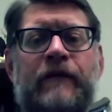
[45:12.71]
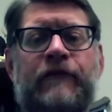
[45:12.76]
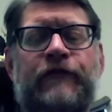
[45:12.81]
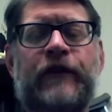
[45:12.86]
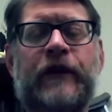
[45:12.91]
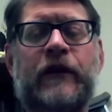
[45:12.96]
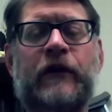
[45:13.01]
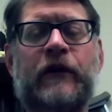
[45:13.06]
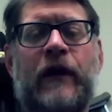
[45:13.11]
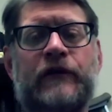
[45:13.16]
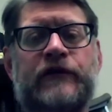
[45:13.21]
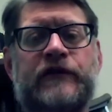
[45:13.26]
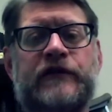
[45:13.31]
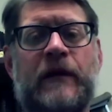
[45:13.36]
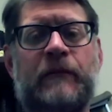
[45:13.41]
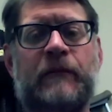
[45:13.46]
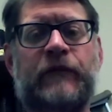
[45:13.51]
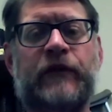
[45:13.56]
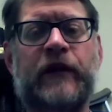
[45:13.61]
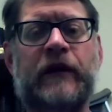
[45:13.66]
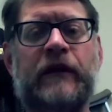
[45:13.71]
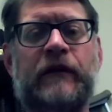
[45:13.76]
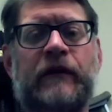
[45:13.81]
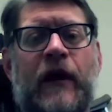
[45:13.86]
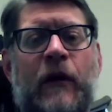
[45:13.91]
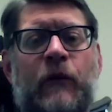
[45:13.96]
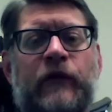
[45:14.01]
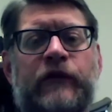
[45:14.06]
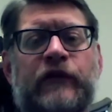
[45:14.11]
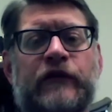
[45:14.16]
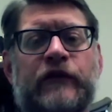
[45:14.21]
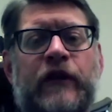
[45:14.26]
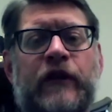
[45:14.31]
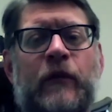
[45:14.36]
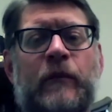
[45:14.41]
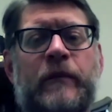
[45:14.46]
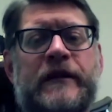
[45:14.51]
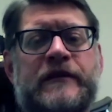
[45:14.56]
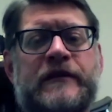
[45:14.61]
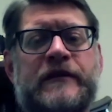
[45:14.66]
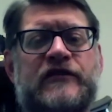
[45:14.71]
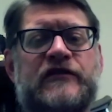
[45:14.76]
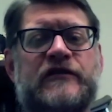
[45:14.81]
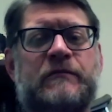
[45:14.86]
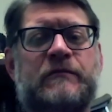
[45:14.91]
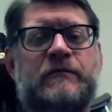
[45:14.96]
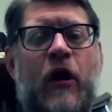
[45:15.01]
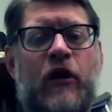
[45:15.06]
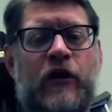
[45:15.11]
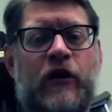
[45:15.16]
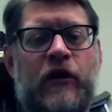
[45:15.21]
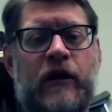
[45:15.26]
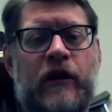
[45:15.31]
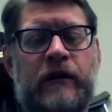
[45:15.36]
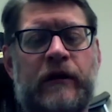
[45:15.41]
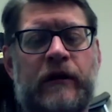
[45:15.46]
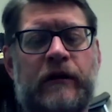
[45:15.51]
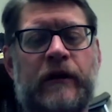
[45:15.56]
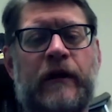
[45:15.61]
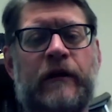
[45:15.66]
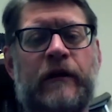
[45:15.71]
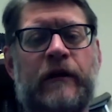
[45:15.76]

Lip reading: figure out something that was a little bit smarter